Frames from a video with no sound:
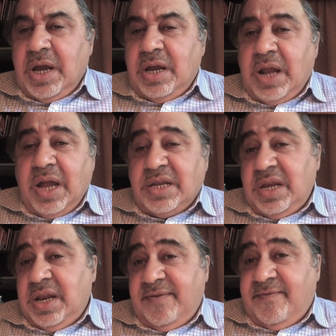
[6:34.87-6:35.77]
not
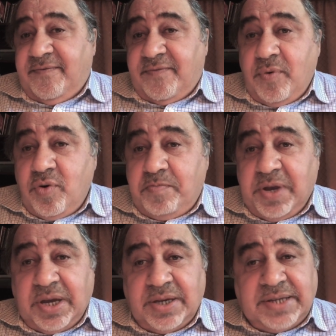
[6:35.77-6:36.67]
need even food,
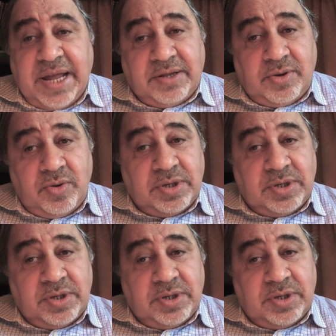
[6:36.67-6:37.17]
because that too